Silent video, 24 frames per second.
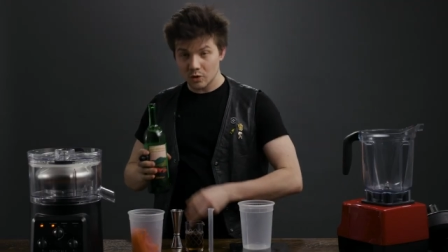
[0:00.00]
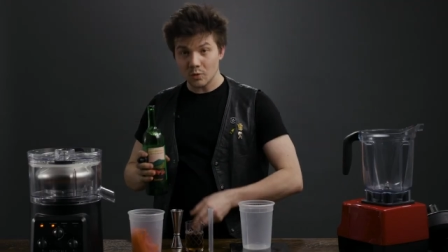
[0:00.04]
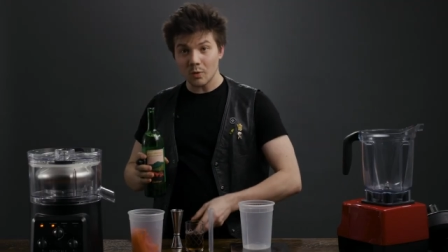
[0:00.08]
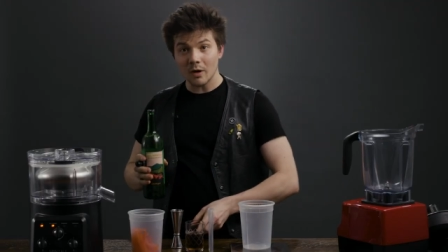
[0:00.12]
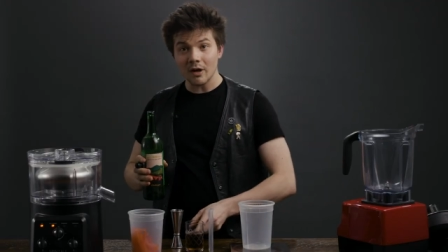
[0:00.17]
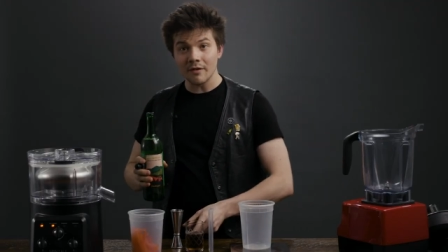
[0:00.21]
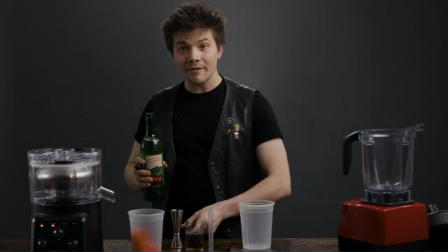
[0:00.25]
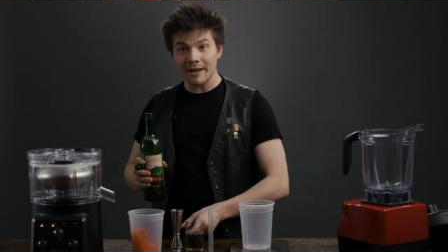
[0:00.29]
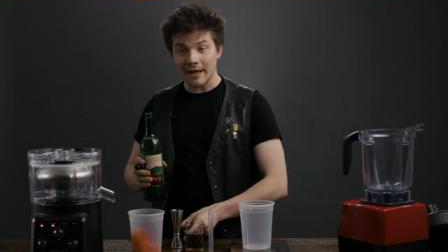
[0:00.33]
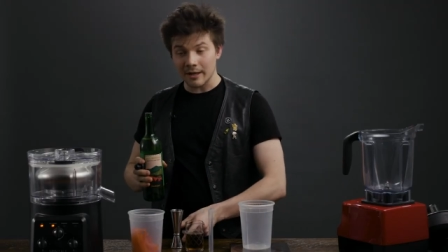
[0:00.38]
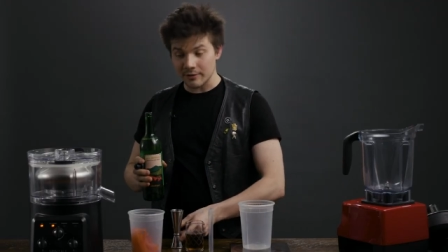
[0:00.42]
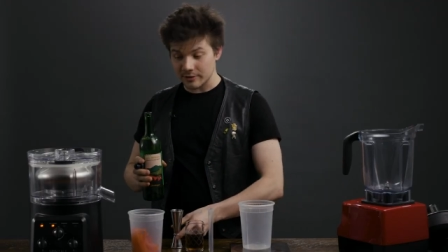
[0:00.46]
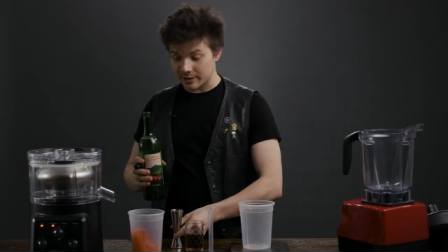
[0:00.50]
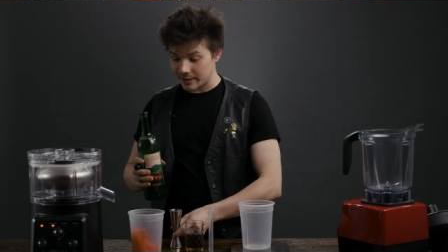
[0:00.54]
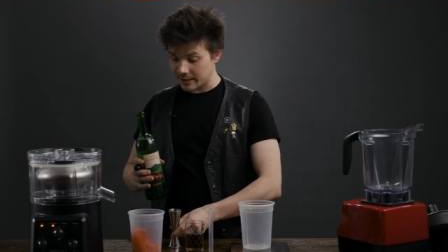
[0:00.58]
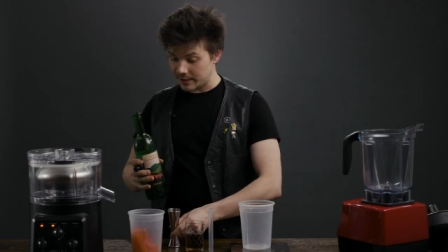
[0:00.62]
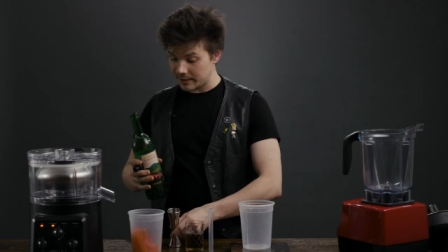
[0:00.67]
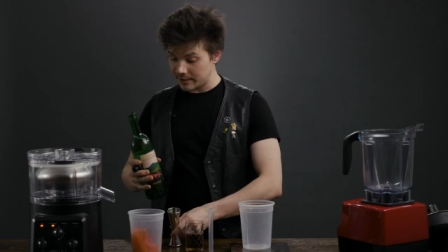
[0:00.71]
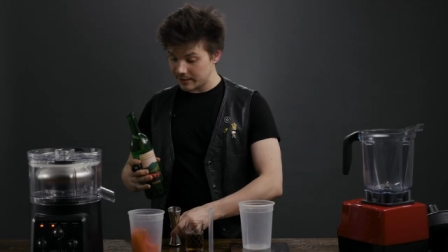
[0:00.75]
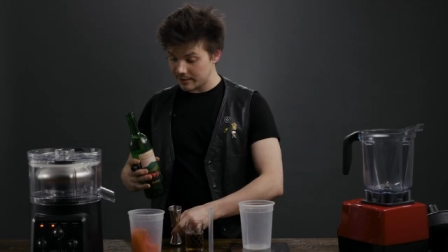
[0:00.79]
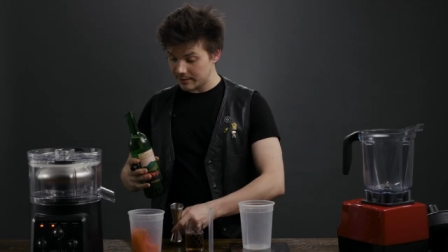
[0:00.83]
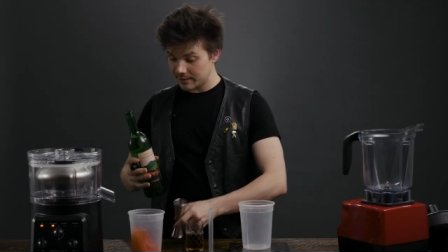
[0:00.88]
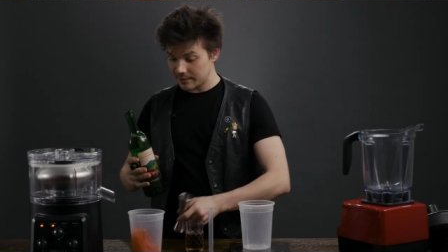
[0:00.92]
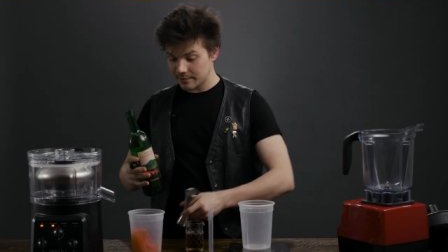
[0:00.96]
12
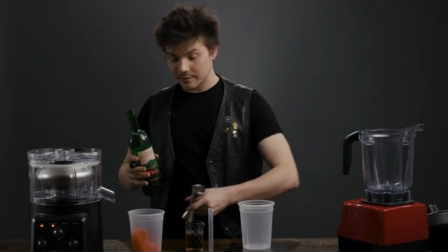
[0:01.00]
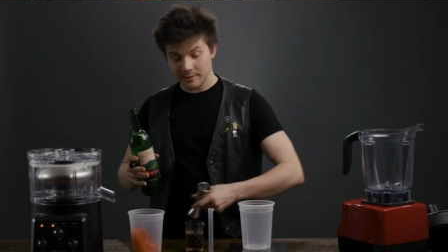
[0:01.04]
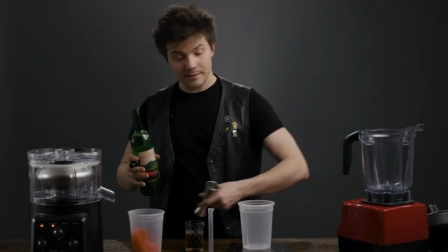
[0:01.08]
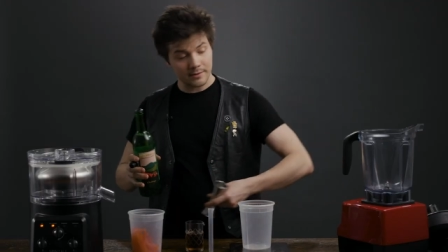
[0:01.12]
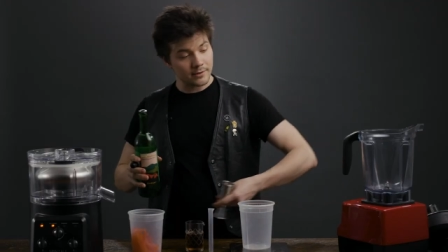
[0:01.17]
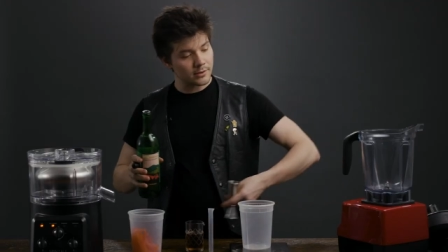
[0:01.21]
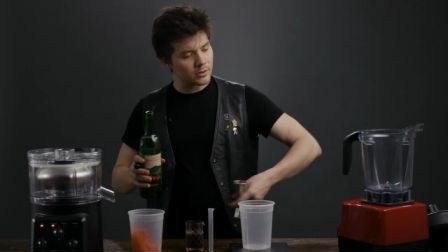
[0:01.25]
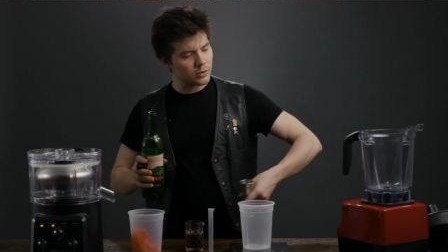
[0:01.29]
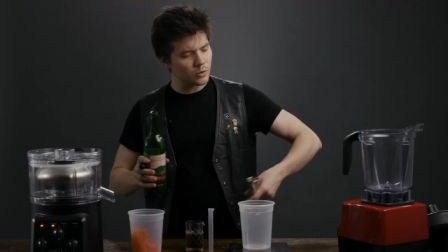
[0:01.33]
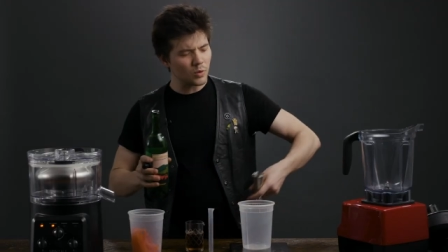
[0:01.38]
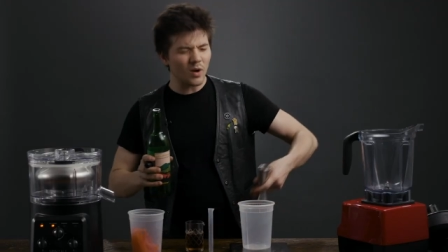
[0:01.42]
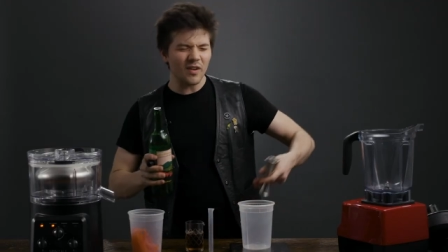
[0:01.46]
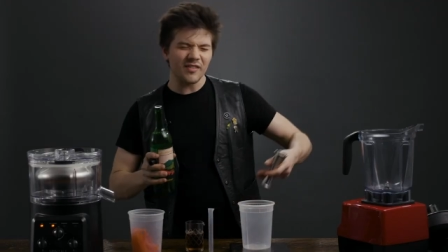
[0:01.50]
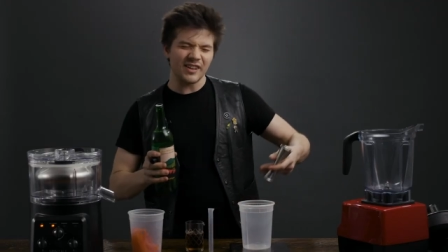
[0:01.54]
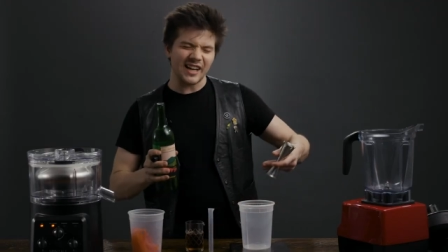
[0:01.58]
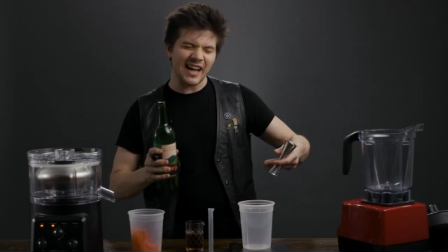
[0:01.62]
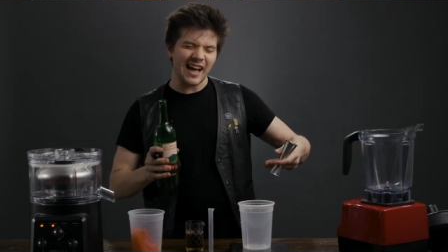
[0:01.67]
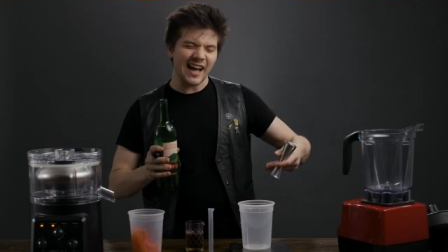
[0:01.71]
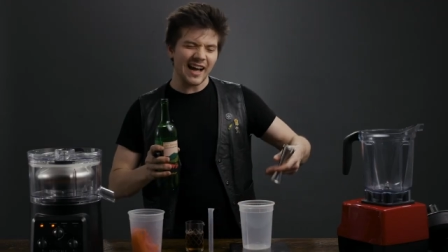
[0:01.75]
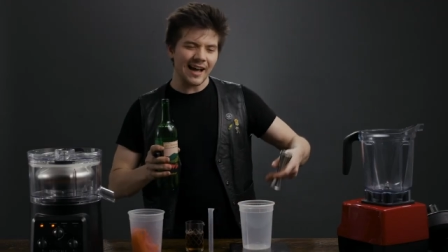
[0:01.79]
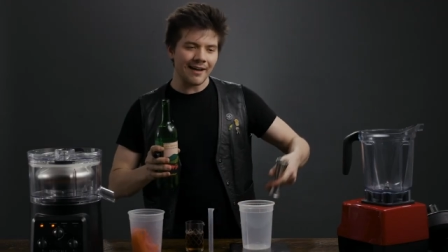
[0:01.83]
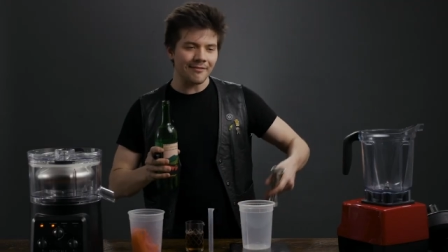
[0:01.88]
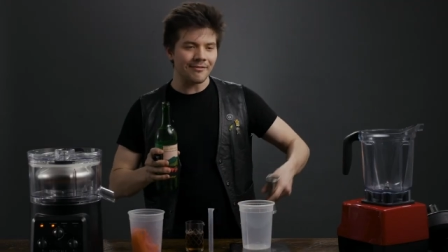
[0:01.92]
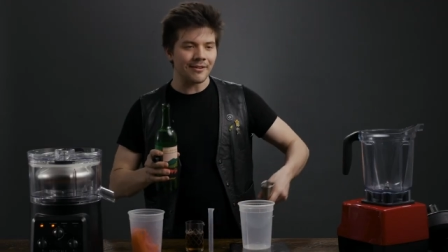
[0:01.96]
ounces 12 and
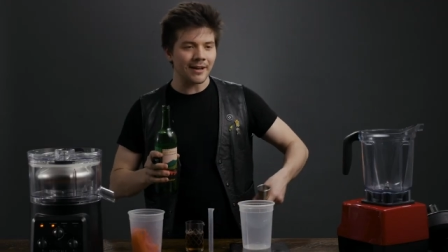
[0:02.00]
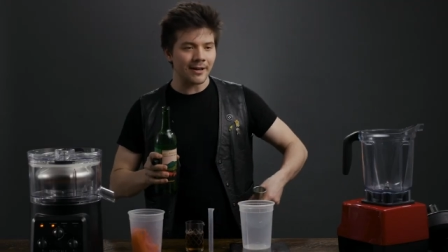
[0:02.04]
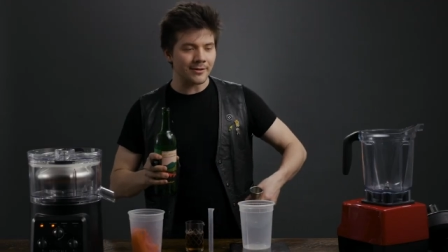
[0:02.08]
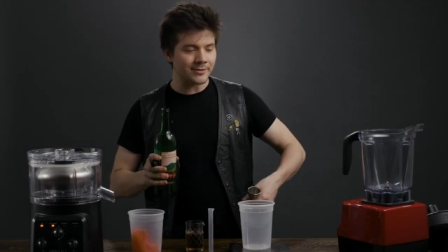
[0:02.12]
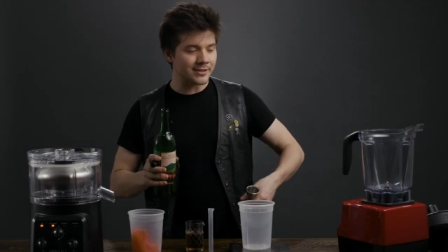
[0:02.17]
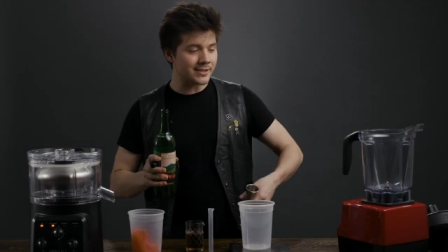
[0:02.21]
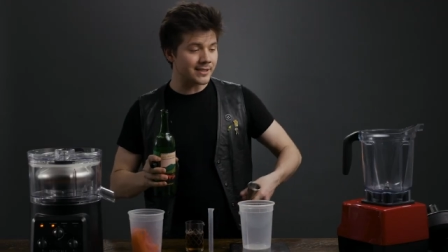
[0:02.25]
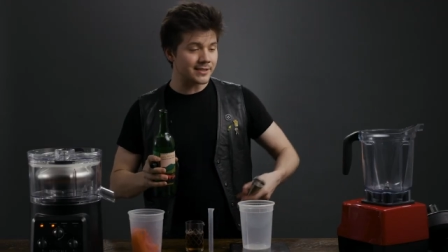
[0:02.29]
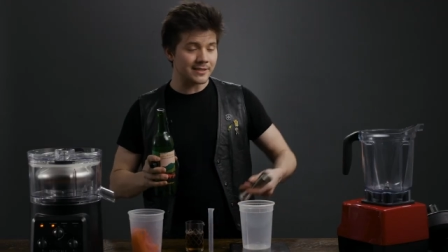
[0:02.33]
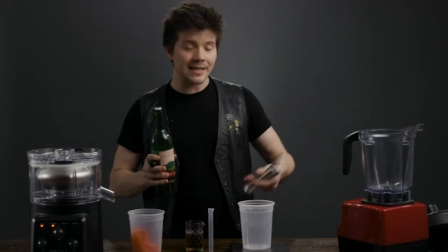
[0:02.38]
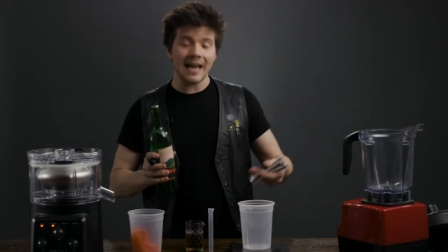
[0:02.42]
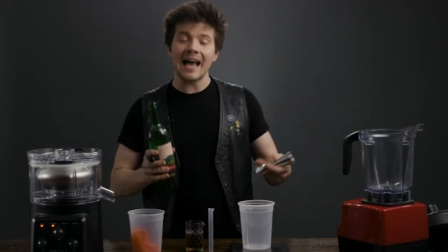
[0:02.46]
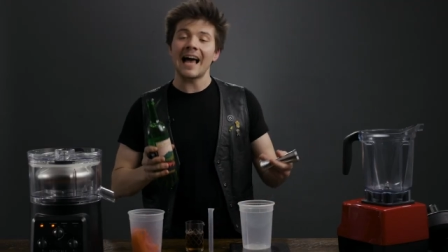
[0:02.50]
a half ounces,